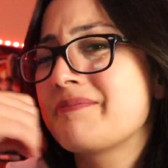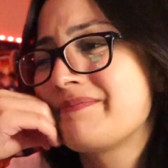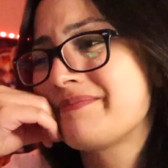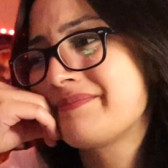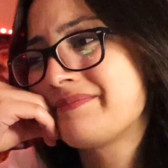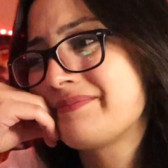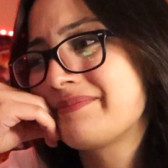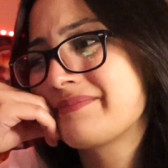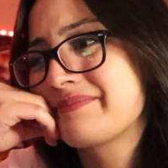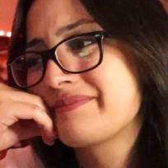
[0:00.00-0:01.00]
I can't
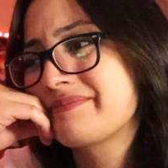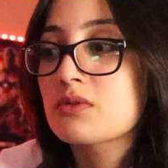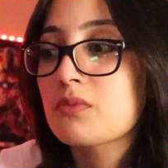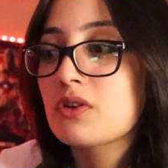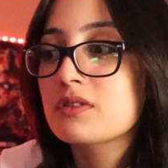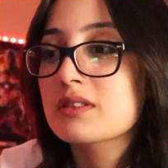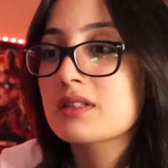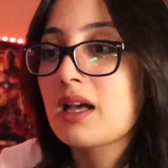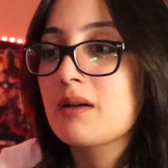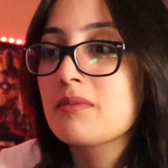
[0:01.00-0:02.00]
wait to watch it.
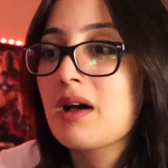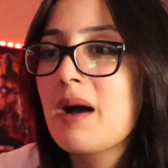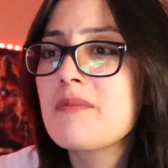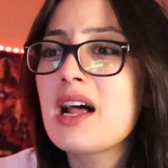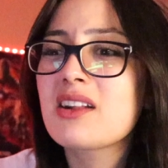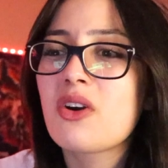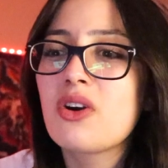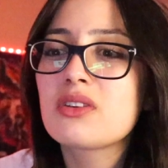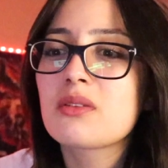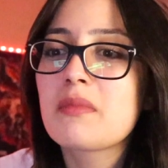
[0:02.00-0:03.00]
Honestly, I'm I'm not
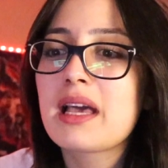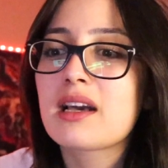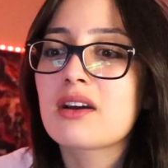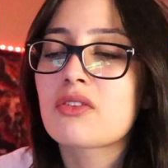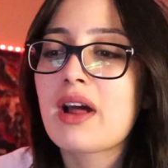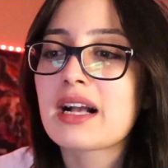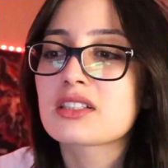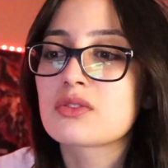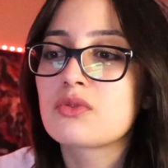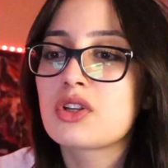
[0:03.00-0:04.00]
going to make a
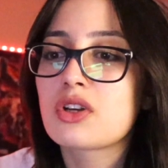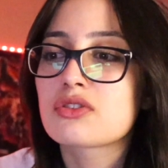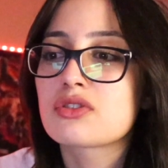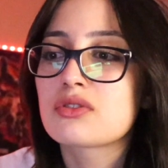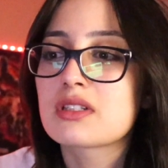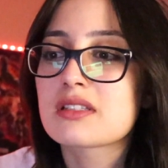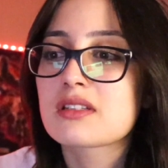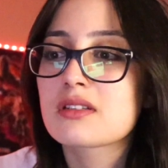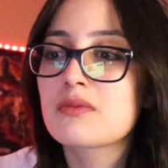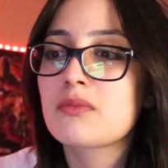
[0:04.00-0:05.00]
reaction video to this
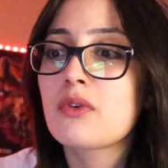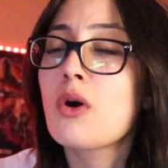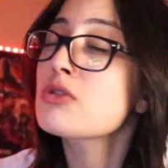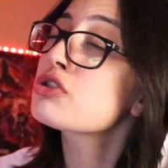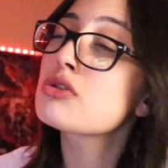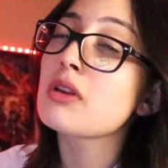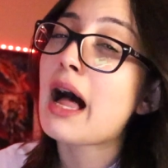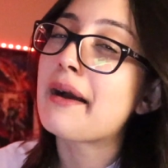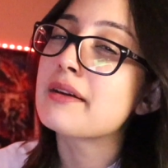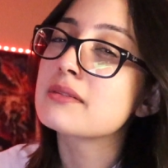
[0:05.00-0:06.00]
season. Or oh, should
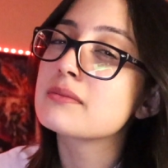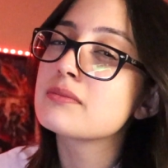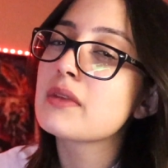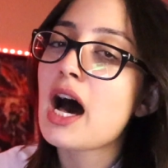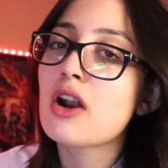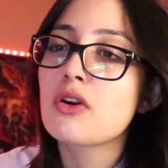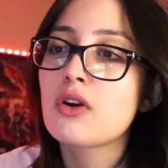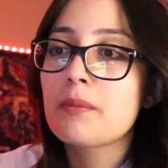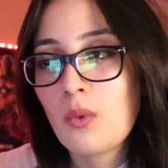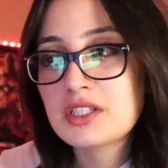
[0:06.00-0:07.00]
I? I don't
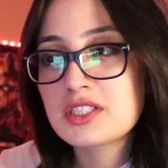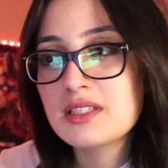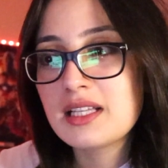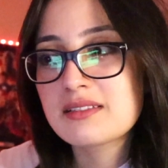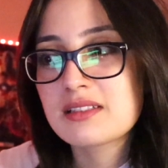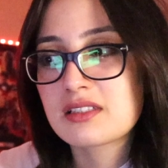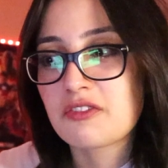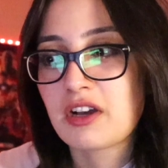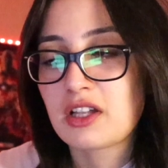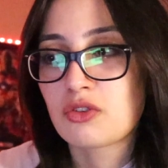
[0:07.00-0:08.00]
know. Watching this is
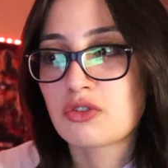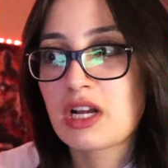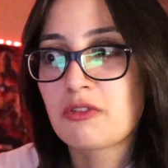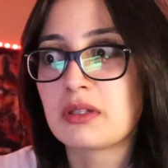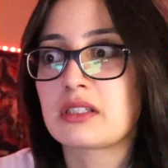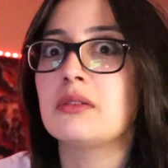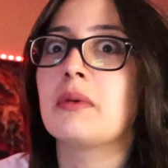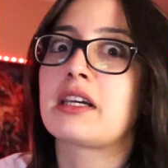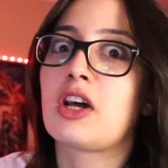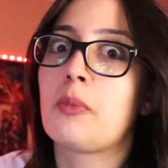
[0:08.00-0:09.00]
a fucking torture. I was like, oh
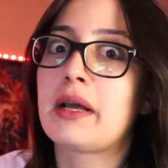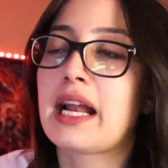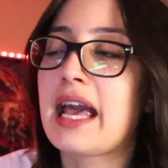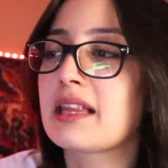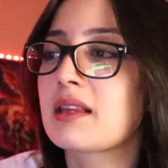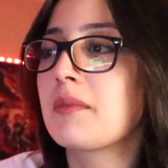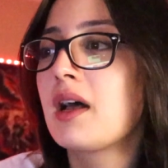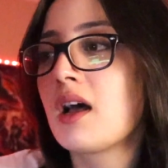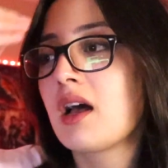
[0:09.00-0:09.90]
my god, oh my god, I hate them.